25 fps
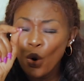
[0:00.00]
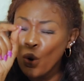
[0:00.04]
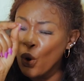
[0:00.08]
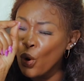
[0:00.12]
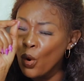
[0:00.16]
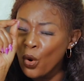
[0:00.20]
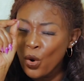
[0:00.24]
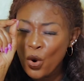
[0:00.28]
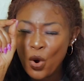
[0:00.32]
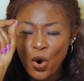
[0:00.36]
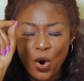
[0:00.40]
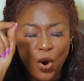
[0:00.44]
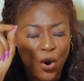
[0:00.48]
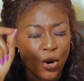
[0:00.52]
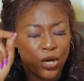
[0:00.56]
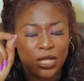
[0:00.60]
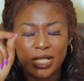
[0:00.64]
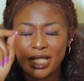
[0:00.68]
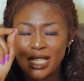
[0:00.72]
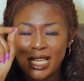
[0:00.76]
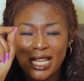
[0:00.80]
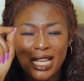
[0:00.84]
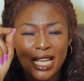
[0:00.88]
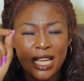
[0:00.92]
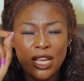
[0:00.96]
Oh
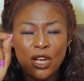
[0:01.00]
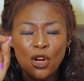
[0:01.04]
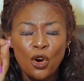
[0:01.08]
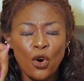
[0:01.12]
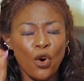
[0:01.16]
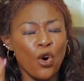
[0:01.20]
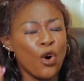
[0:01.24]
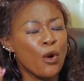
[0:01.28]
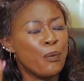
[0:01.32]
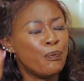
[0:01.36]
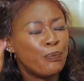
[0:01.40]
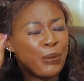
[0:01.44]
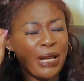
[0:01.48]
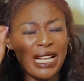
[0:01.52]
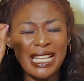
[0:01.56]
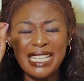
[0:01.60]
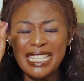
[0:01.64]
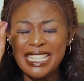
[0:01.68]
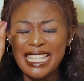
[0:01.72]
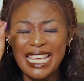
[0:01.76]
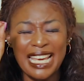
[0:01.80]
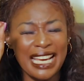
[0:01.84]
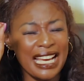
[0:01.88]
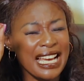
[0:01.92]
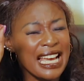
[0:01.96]
God,
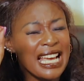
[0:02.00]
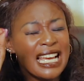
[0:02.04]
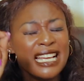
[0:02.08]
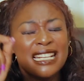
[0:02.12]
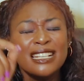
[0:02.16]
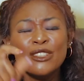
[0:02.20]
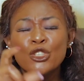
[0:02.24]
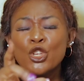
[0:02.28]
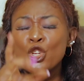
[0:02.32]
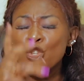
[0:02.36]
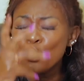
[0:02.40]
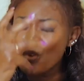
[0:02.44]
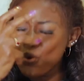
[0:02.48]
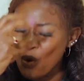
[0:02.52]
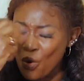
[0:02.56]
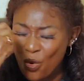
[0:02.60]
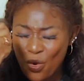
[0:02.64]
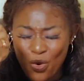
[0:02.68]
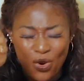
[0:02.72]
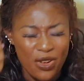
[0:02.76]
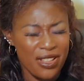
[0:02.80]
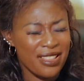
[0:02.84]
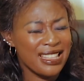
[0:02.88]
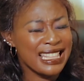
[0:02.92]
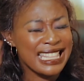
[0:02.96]

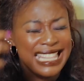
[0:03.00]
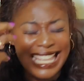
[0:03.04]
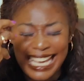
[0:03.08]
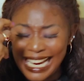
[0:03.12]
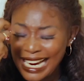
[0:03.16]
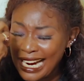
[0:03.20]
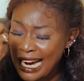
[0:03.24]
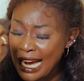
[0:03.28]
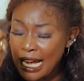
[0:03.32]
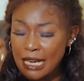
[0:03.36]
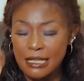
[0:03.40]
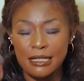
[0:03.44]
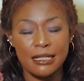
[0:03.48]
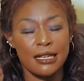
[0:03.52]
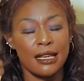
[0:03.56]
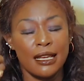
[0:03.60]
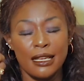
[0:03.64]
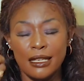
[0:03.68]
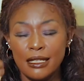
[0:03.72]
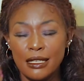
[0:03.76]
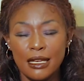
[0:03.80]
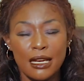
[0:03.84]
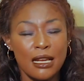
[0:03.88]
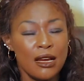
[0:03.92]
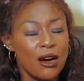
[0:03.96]
draw the
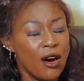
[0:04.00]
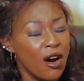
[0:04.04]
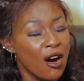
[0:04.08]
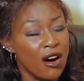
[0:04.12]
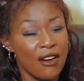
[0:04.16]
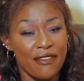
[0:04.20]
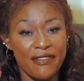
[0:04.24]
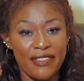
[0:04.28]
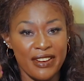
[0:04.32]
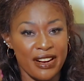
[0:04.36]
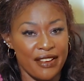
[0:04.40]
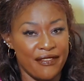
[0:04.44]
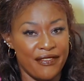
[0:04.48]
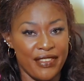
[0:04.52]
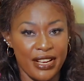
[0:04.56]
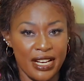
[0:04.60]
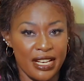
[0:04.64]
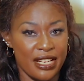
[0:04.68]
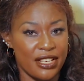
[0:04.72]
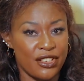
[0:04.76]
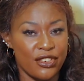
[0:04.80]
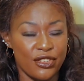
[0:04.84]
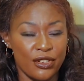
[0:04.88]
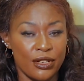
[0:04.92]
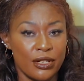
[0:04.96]
curtain of
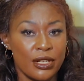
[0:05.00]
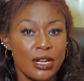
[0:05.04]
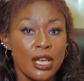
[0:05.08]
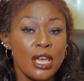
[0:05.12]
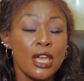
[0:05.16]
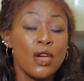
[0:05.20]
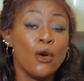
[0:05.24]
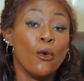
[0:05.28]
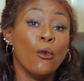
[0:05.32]
revelation.